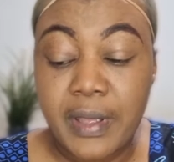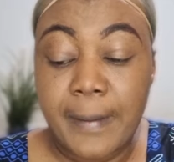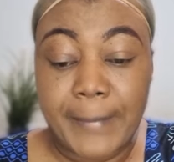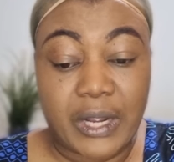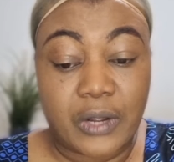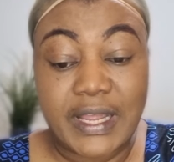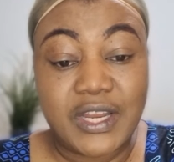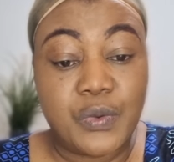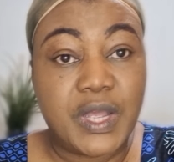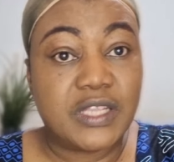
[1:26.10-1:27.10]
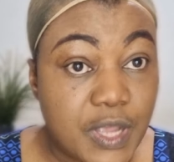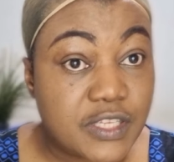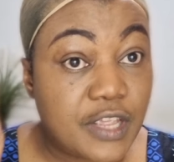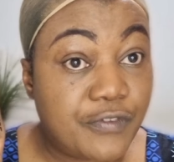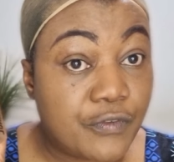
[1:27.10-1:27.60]
my color. Anyways,
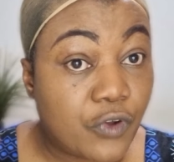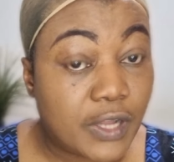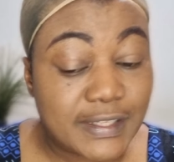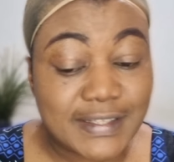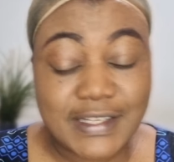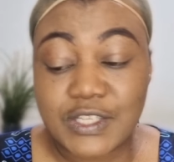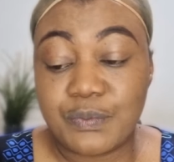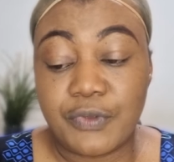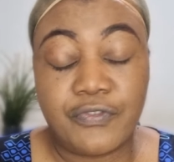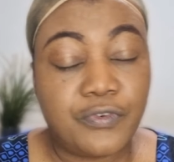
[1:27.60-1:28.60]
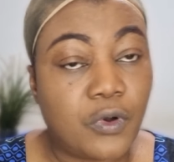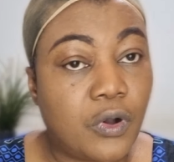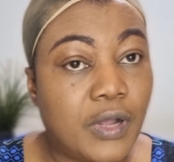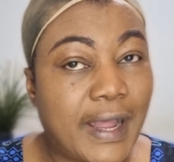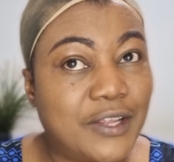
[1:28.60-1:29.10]
if you've ordered this
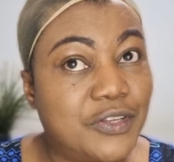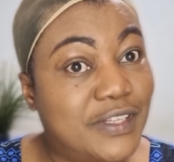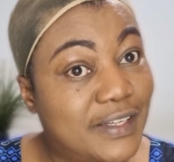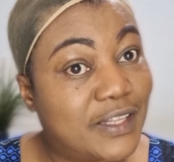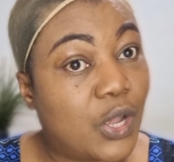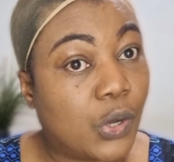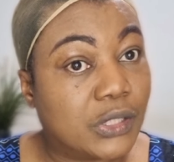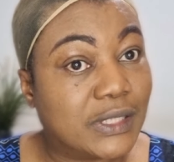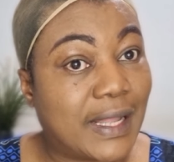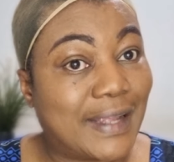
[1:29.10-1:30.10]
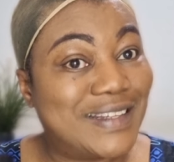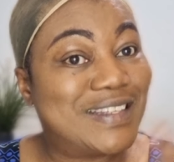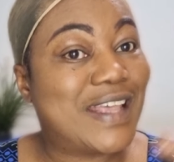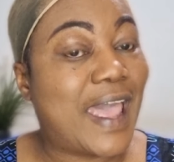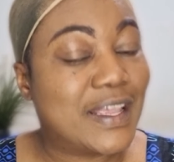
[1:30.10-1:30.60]
before and you did the online
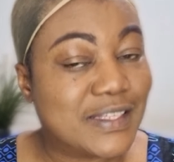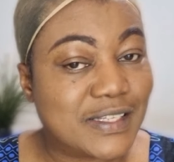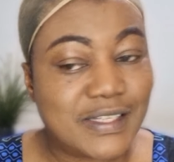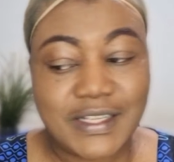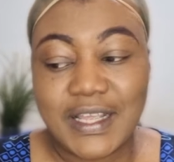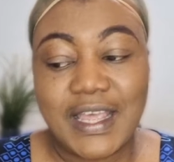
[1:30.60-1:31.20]
test